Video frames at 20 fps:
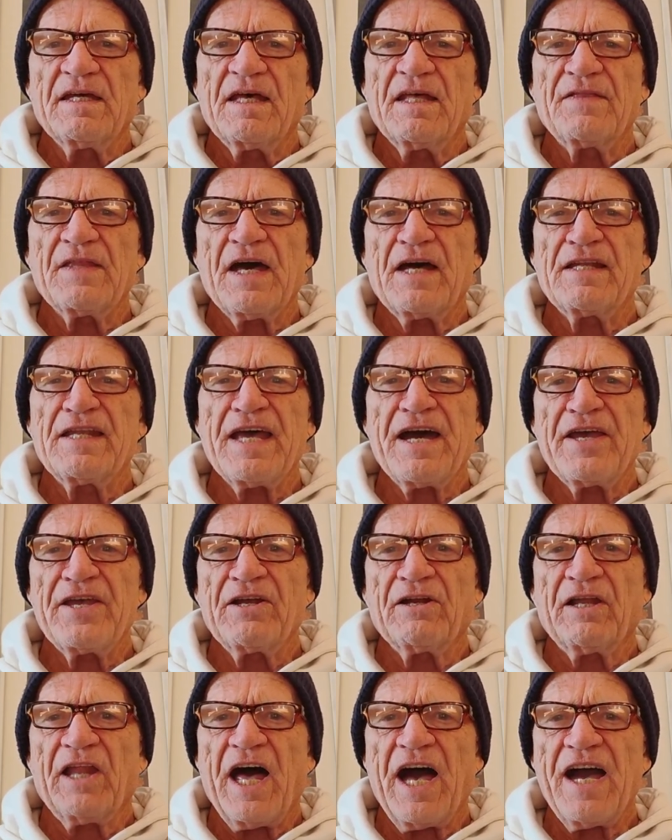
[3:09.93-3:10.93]
And then now
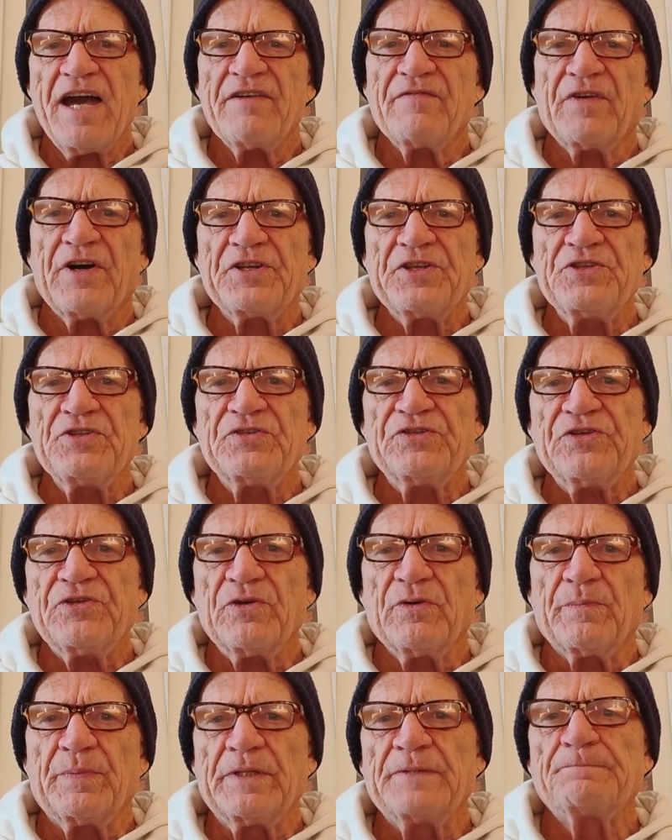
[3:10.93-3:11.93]
you're live on
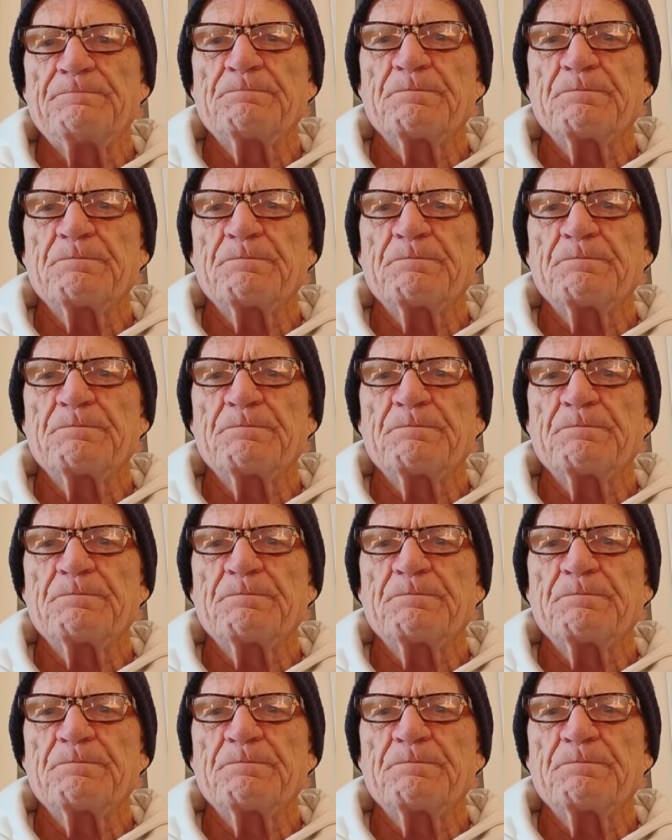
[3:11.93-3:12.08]
YouTube.